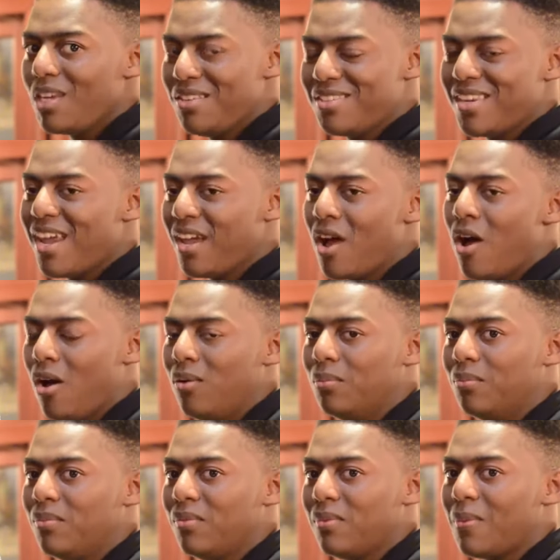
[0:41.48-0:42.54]
stay calm.
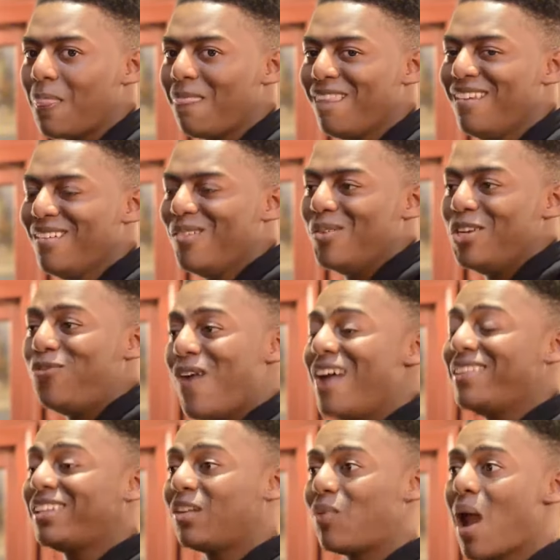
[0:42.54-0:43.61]
When you
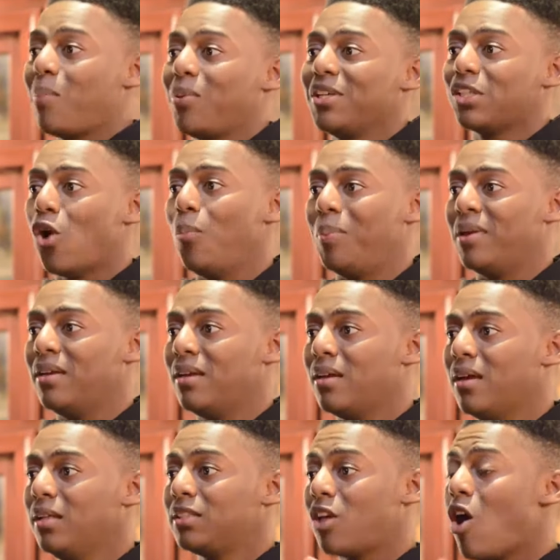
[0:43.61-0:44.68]
find that the wrapper is open,
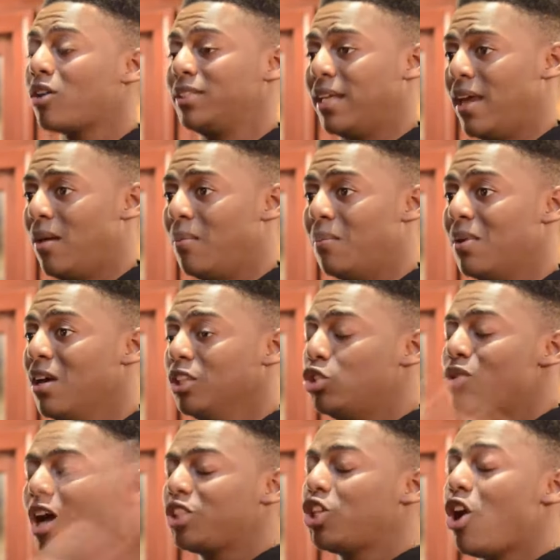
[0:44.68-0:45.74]
talk to him. Do
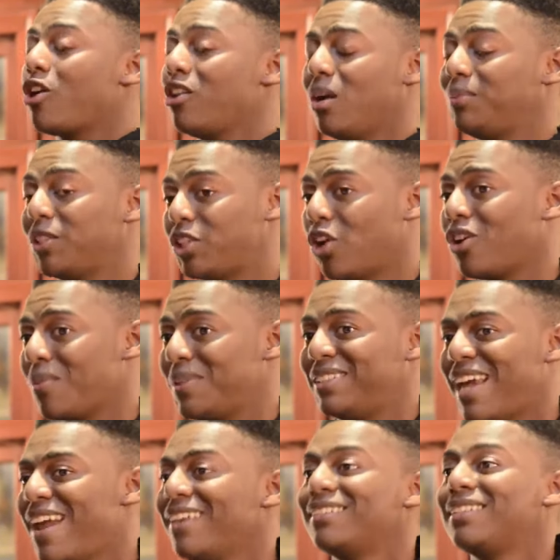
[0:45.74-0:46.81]
not chalk it up to
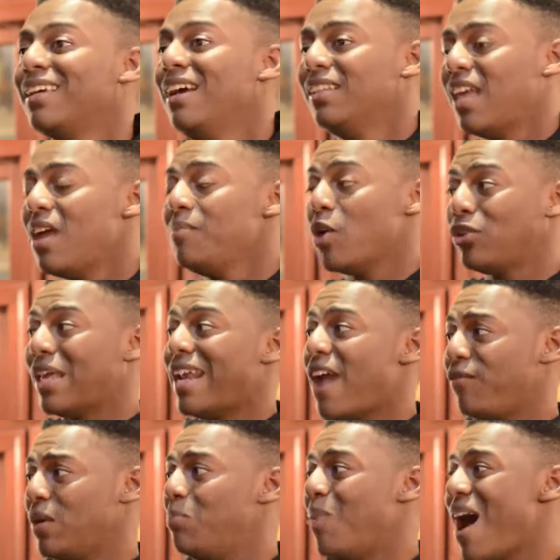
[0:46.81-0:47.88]
circumstance. Let him know that
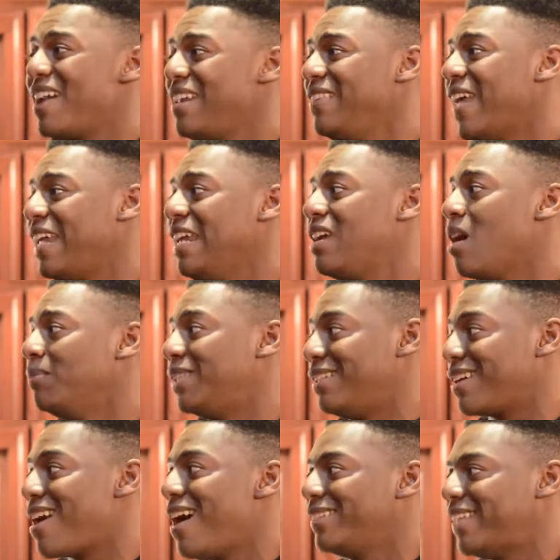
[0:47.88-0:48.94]
every body that he comes
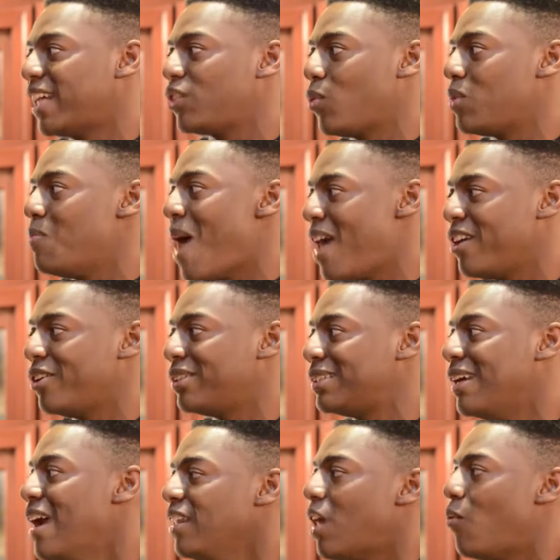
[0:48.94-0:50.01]
into contact with matters,
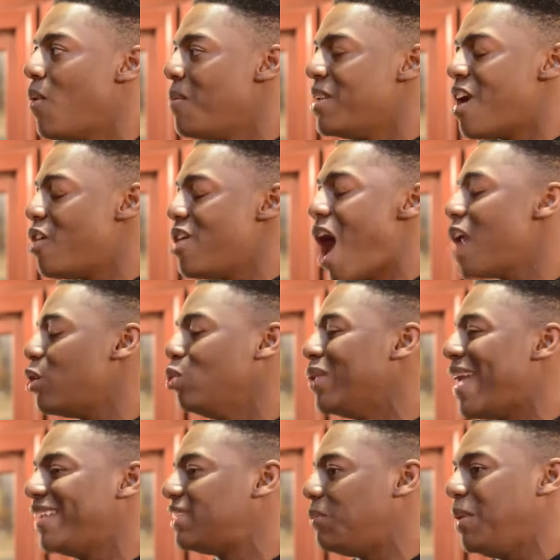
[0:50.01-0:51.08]
that women are not new
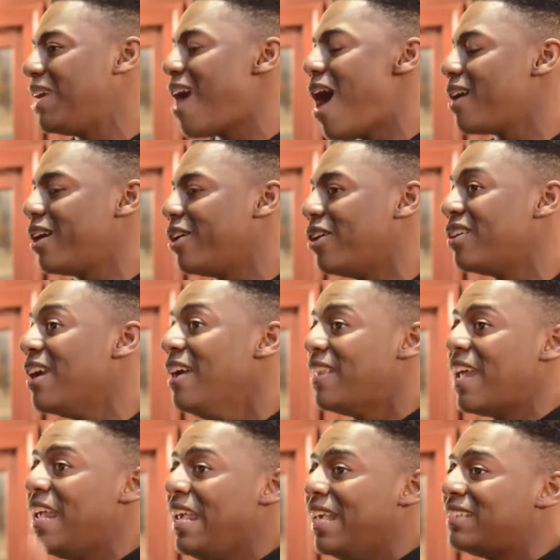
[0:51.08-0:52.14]
lands to be conquered,
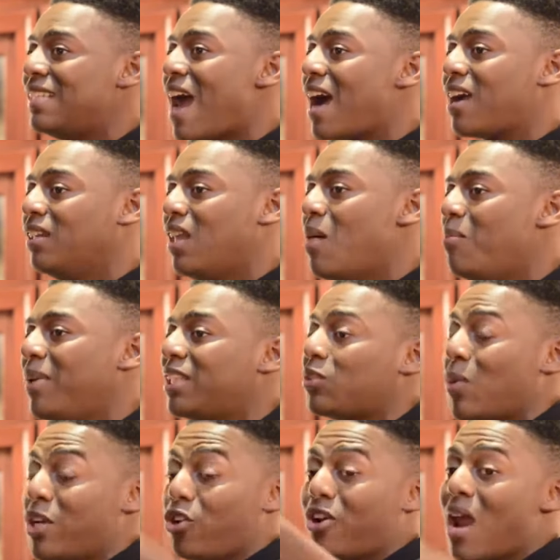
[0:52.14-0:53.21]
that he is not Columbus.
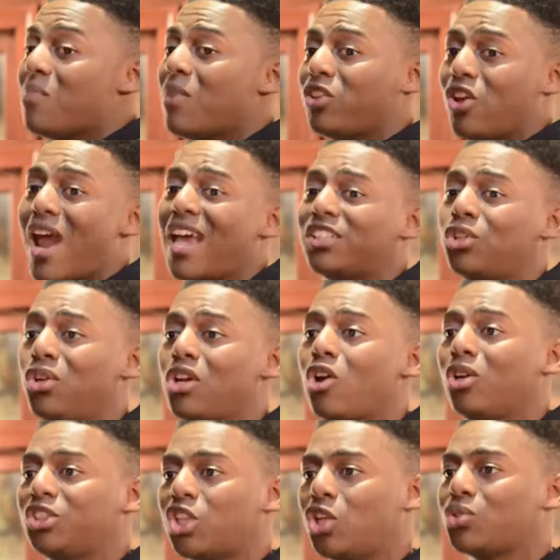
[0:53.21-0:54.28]
When your grandmother asks you to go
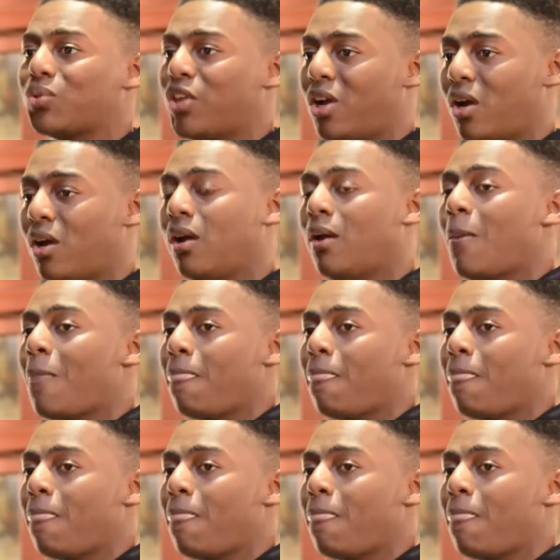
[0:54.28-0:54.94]
to church with her,